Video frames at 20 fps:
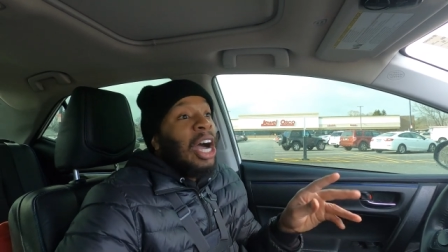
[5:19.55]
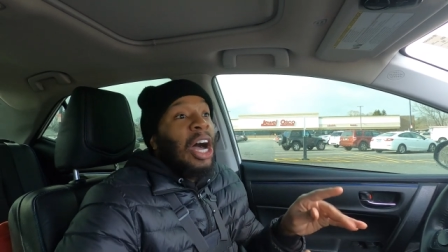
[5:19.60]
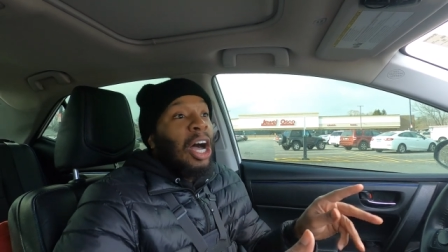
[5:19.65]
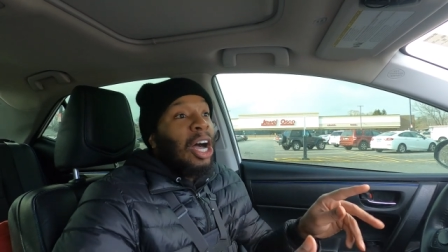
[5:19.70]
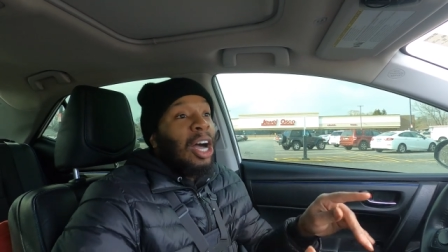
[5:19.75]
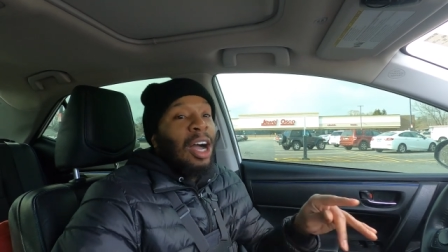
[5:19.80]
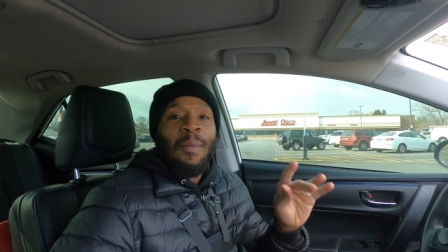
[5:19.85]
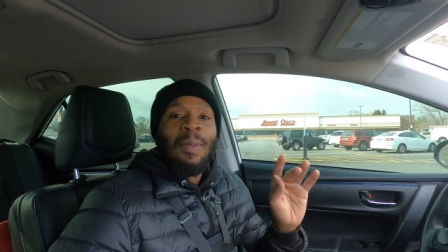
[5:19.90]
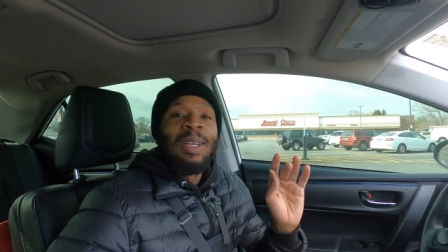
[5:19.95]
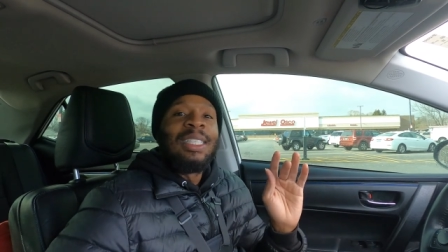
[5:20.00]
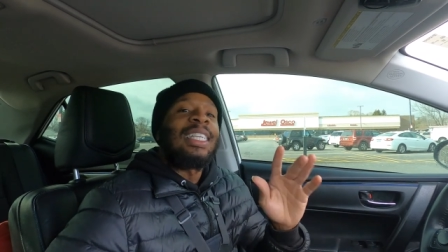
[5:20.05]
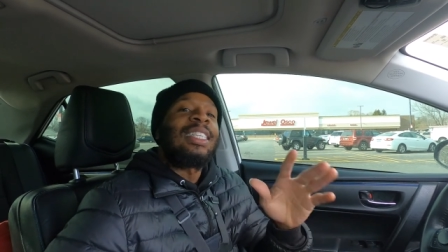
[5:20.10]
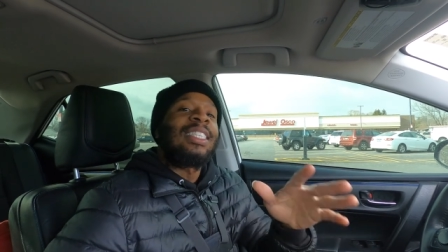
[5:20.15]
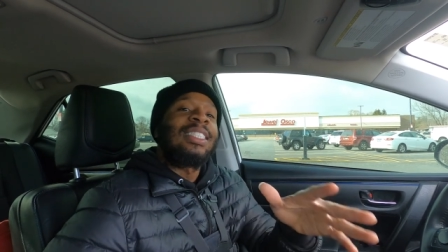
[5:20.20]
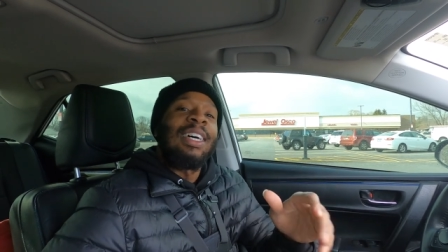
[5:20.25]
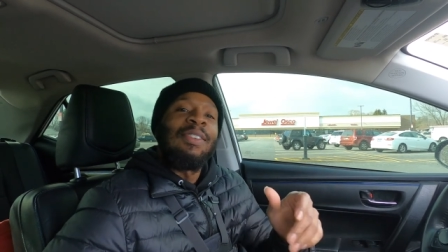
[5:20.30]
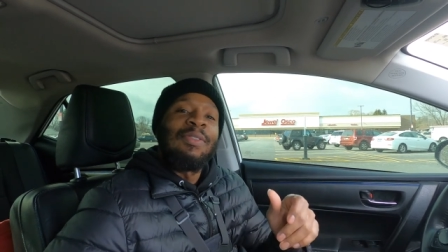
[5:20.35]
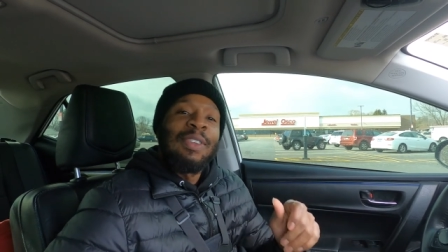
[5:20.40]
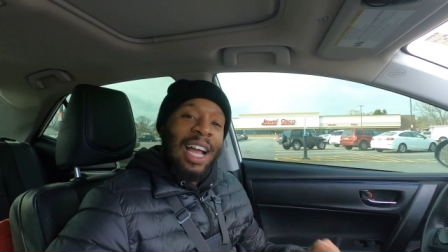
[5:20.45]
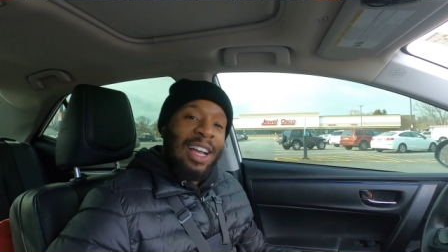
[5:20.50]
Uh, we take
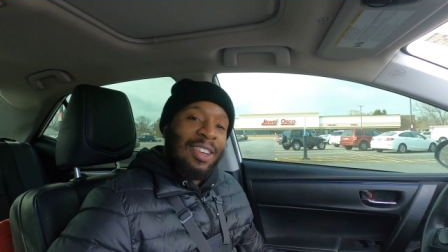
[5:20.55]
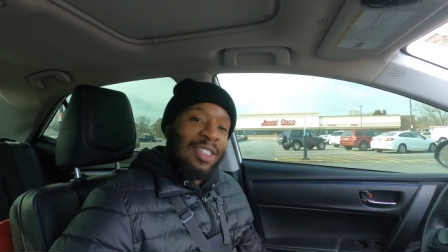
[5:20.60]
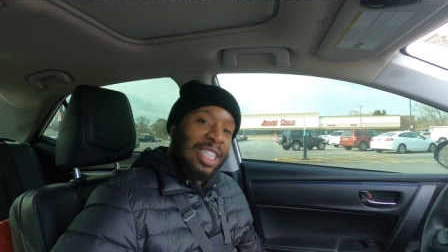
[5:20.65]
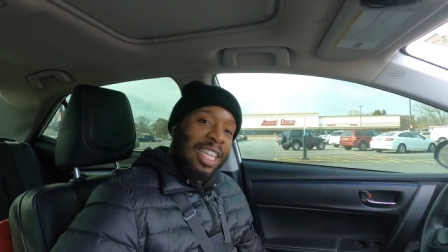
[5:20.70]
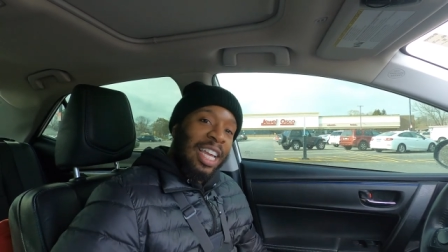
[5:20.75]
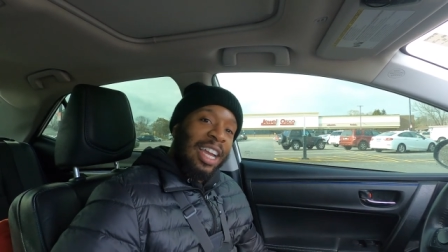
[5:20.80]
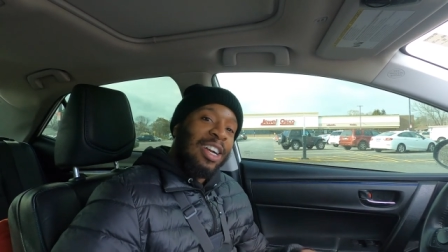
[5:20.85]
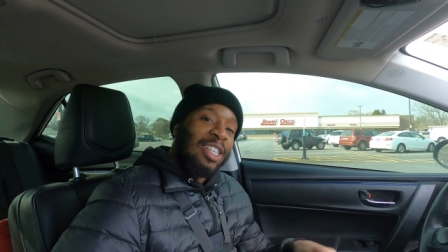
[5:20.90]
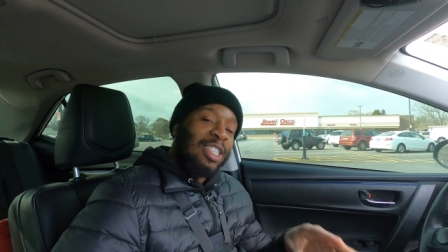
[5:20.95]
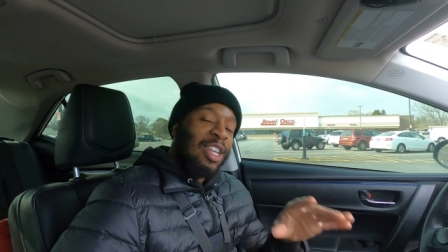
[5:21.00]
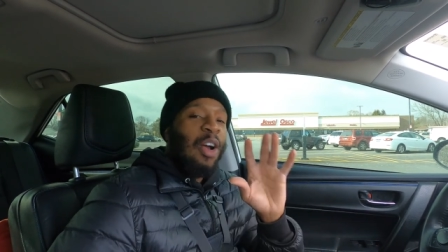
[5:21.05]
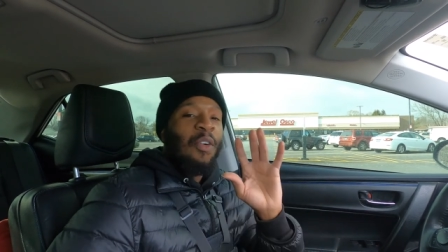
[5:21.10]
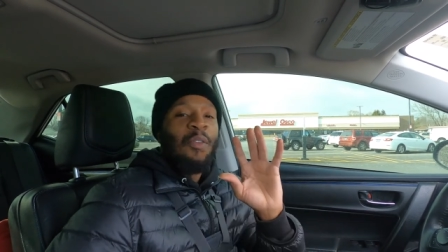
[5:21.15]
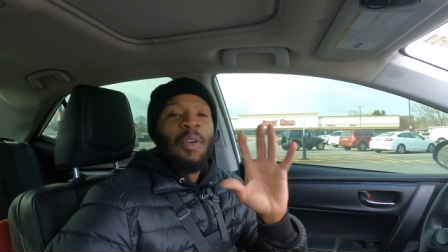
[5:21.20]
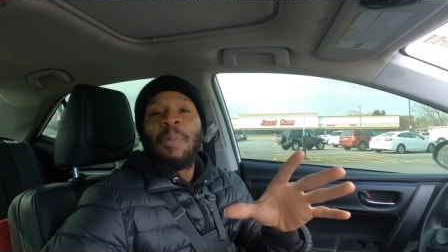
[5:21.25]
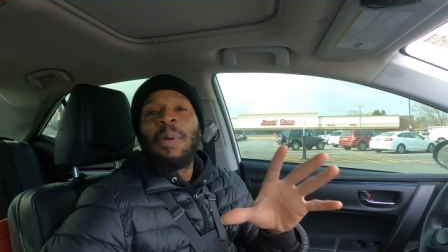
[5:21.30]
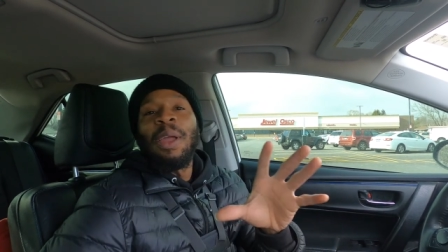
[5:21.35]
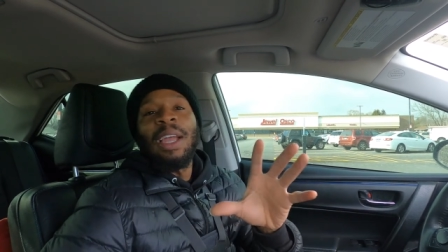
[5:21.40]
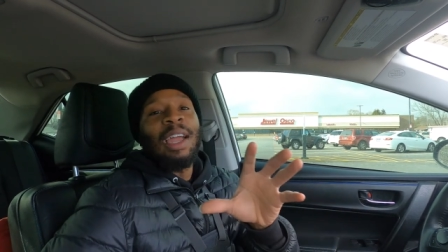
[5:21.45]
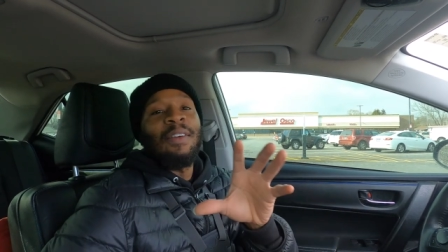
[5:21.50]
the stuff downstairs,
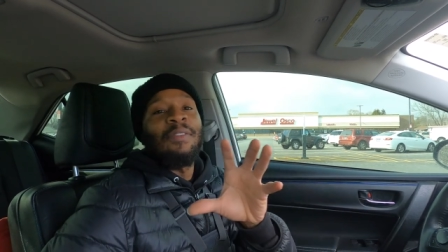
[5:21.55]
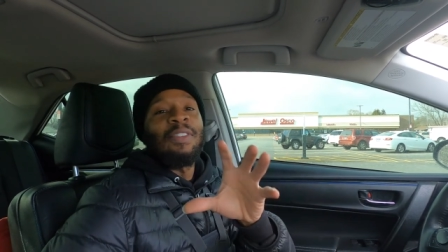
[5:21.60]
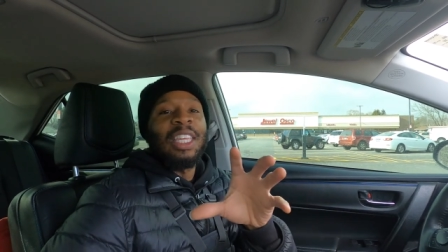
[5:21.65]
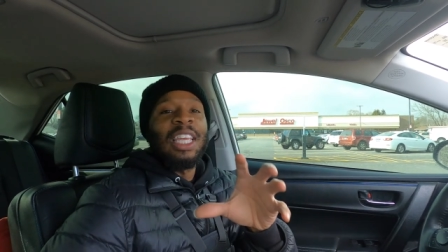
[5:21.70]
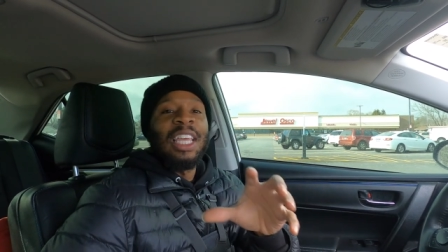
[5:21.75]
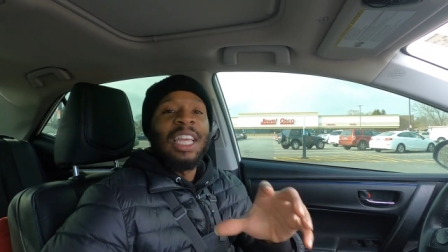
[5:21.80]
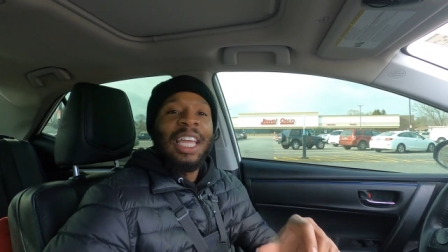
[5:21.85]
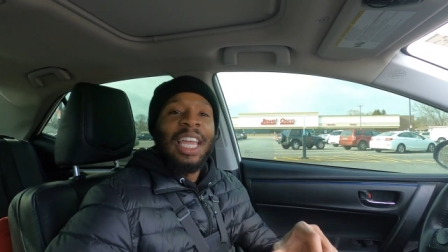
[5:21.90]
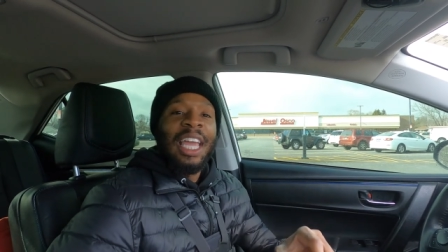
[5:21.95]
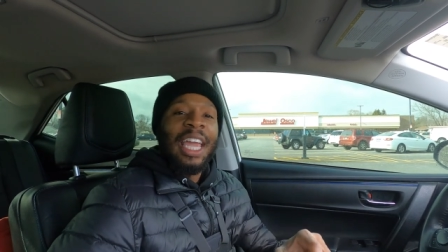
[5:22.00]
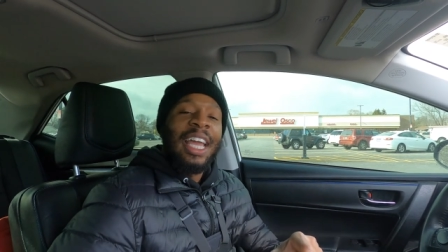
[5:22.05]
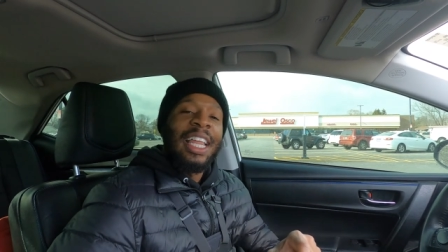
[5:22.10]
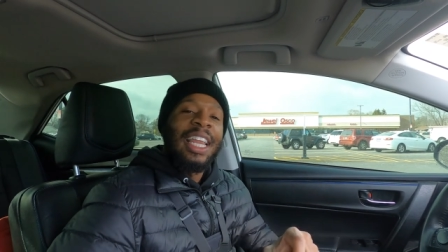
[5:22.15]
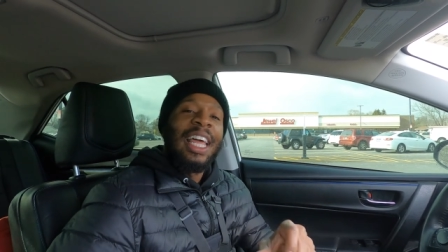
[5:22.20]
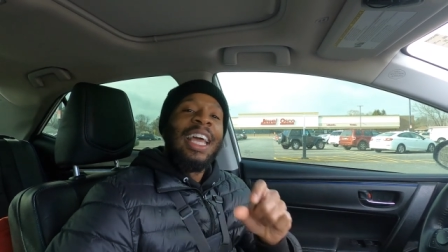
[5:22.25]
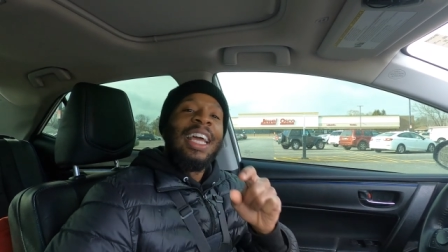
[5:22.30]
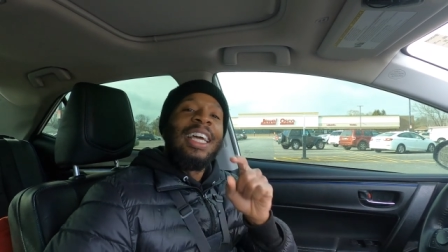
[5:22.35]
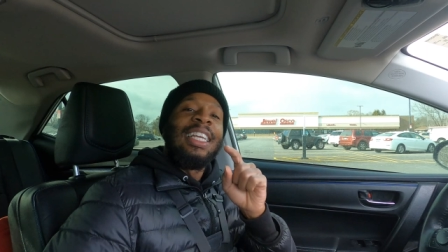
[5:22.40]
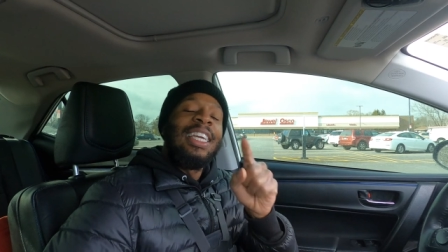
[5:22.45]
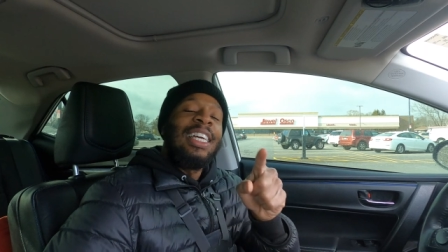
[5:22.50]
we bring everything
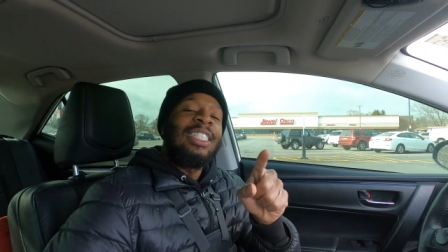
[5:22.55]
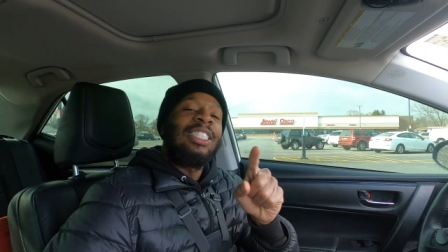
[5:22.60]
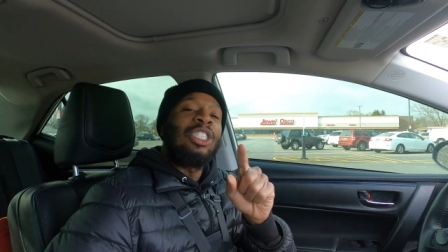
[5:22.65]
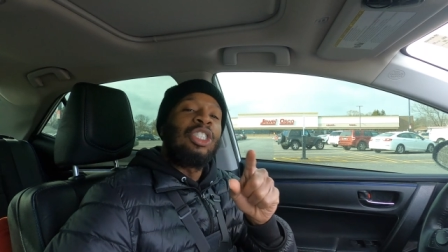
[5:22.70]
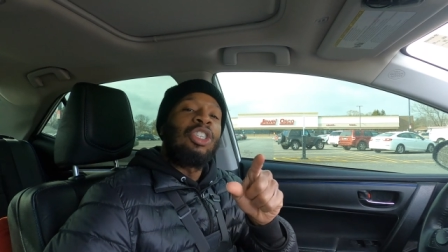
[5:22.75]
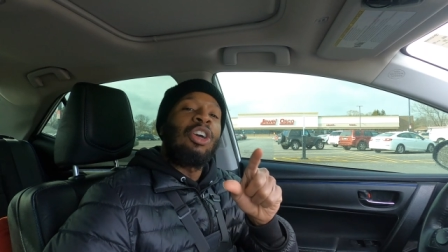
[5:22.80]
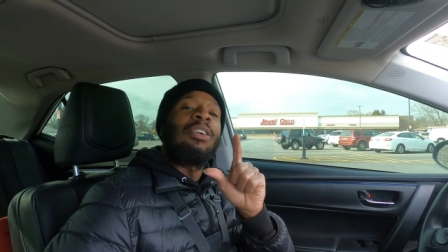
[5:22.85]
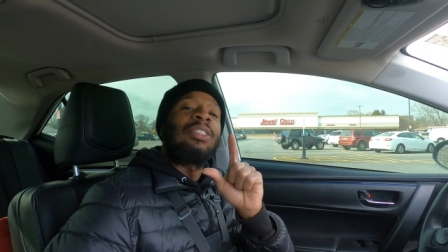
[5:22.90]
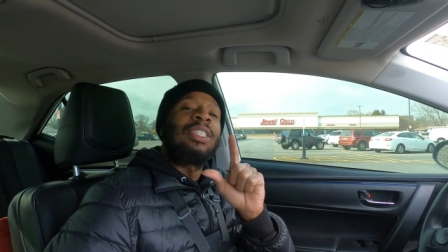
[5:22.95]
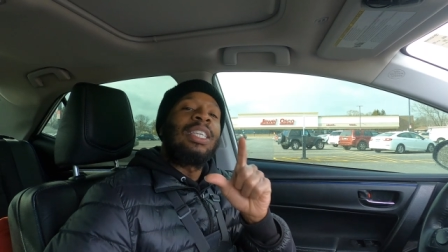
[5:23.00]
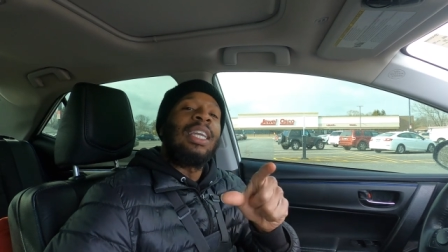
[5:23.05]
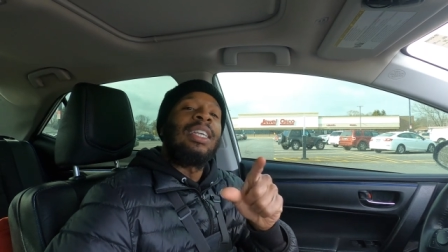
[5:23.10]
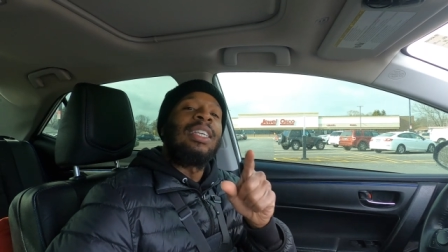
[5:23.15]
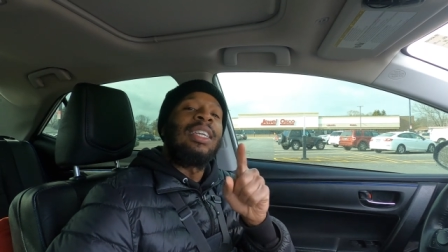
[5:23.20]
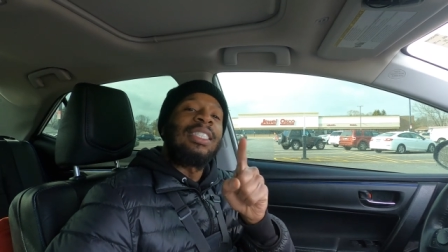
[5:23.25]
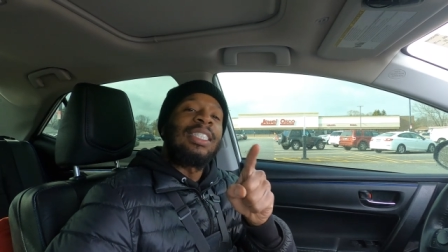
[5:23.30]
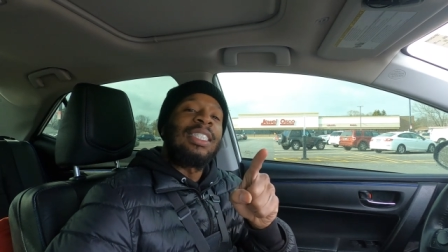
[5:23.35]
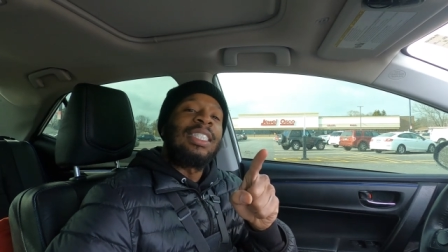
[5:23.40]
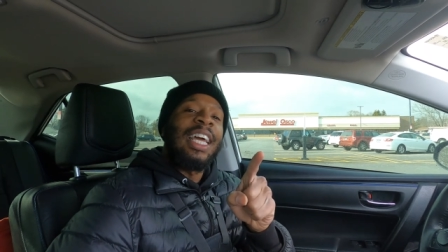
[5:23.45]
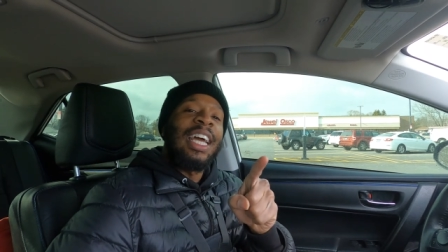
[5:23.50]
in. Then she started
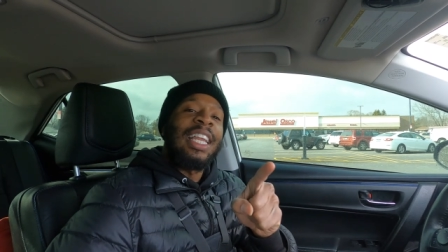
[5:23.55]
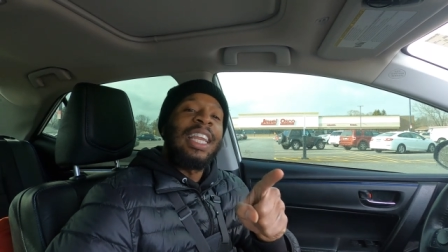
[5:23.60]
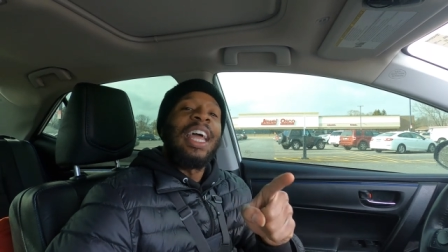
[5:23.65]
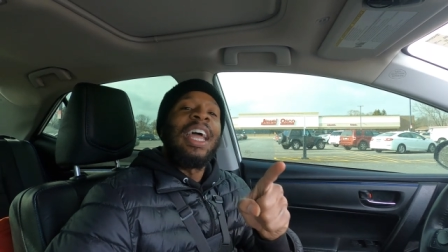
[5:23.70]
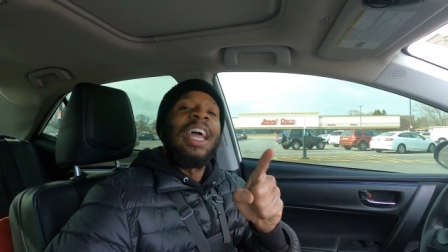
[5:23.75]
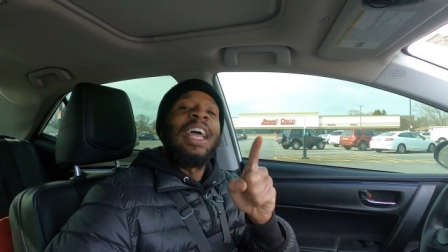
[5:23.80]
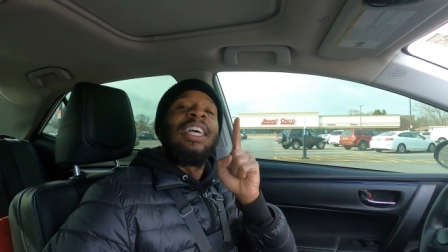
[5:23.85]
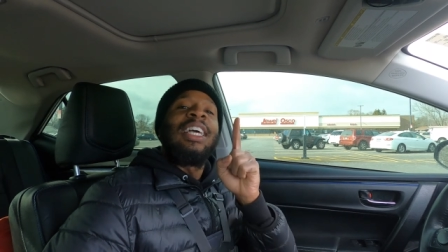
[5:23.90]
telling us that